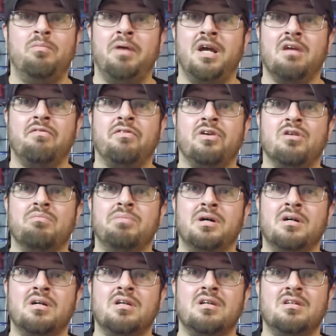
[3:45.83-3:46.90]
bang for your
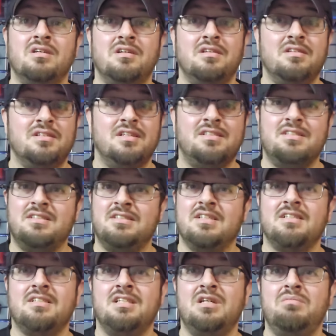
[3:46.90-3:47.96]
buck, this is
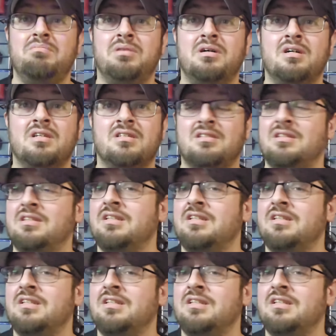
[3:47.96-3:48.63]
$16.